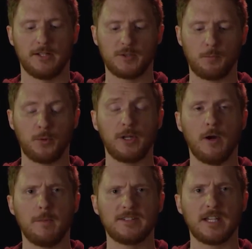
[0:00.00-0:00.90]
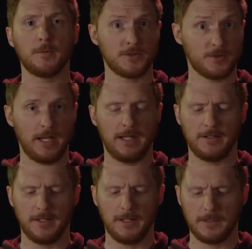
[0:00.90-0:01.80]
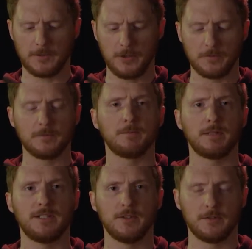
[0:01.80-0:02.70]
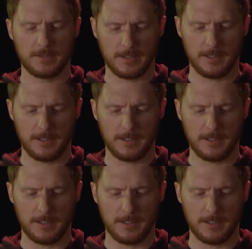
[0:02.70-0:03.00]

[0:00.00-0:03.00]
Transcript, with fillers: it's a pretty well made sandwich, and uh, don't please don't.